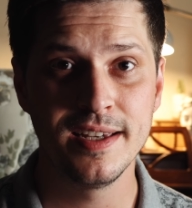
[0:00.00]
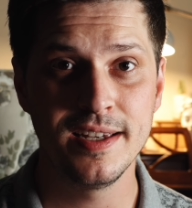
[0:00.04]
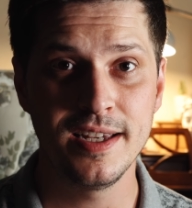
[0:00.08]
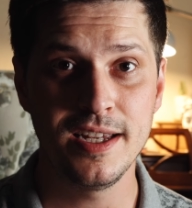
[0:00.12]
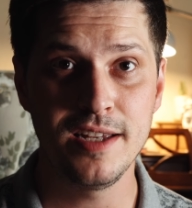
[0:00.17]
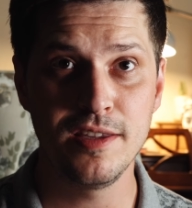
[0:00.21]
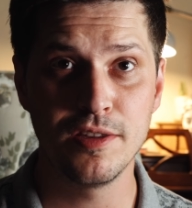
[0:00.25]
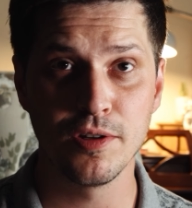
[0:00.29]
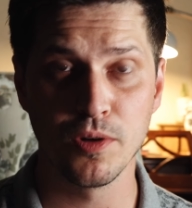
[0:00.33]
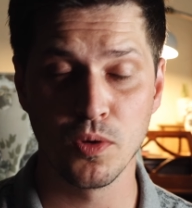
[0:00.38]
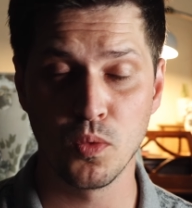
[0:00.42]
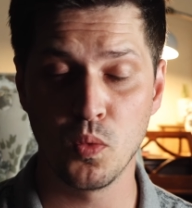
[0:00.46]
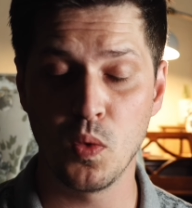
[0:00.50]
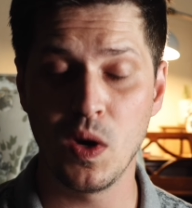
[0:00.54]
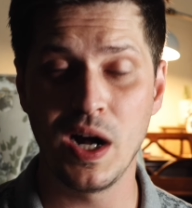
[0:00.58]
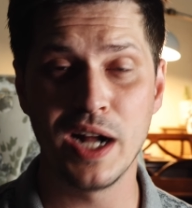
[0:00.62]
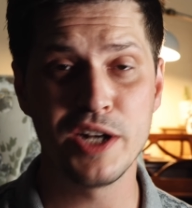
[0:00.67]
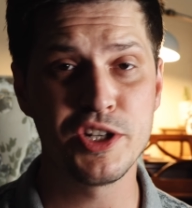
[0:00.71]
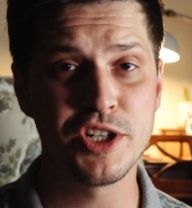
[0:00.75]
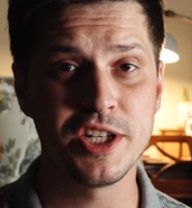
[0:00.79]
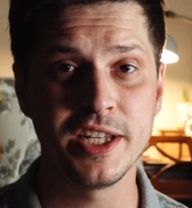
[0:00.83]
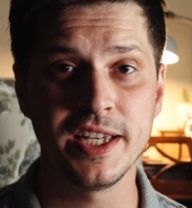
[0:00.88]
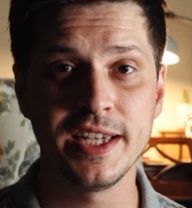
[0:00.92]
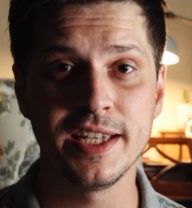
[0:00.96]
either
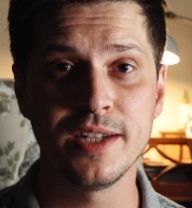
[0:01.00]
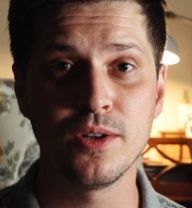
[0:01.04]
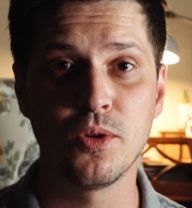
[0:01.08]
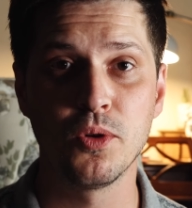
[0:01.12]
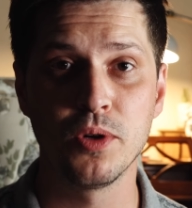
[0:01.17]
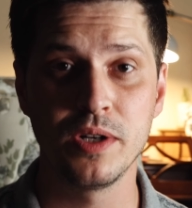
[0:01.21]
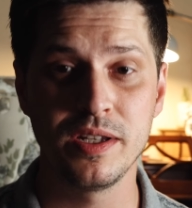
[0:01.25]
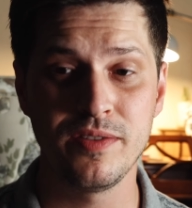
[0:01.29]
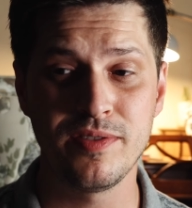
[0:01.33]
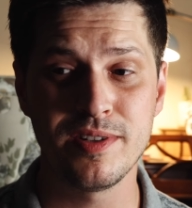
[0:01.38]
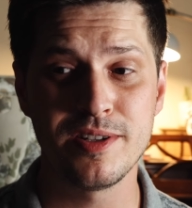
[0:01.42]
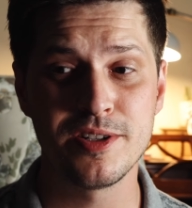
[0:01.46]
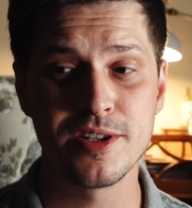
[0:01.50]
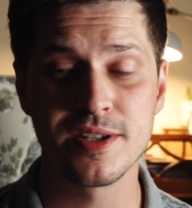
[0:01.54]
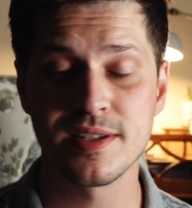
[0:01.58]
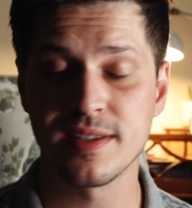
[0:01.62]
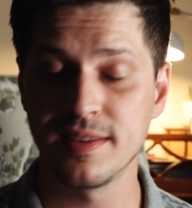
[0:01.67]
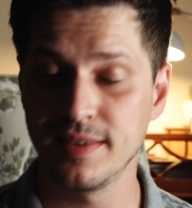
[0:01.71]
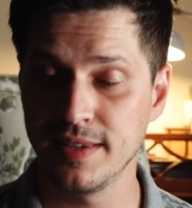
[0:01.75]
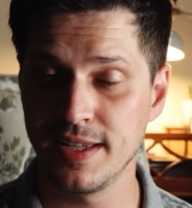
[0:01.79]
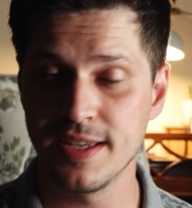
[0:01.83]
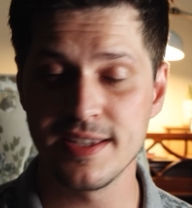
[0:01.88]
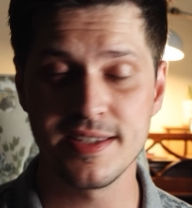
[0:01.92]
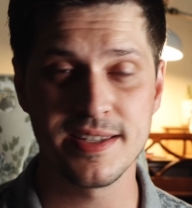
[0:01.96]
watching it or even
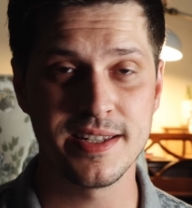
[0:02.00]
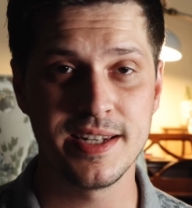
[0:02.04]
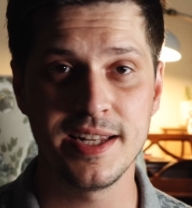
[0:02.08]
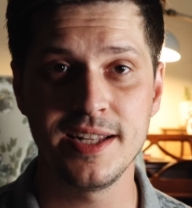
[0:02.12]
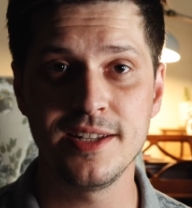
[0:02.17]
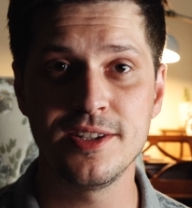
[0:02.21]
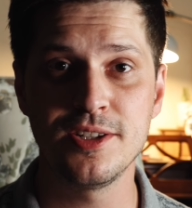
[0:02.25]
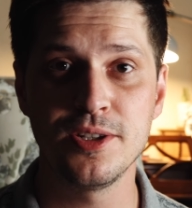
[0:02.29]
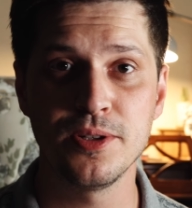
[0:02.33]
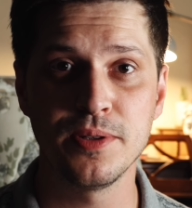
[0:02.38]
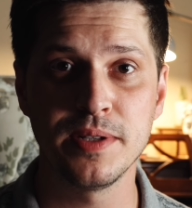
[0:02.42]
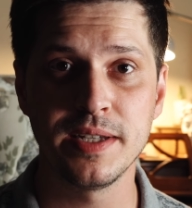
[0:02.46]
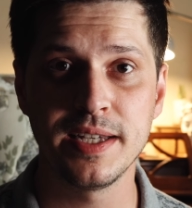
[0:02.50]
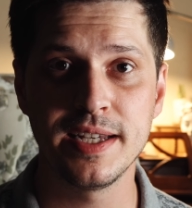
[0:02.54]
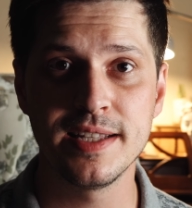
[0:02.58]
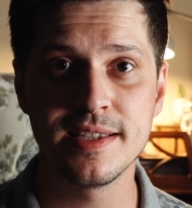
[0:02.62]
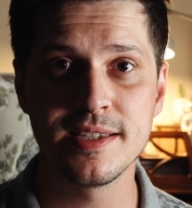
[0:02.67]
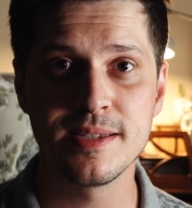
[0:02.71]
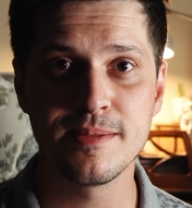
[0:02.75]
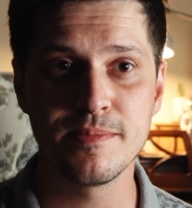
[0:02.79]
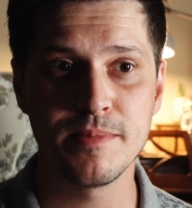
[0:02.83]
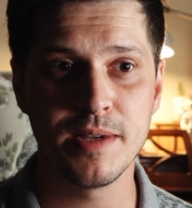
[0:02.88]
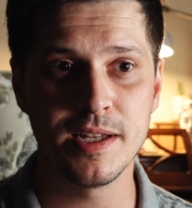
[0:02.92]
just listening to it.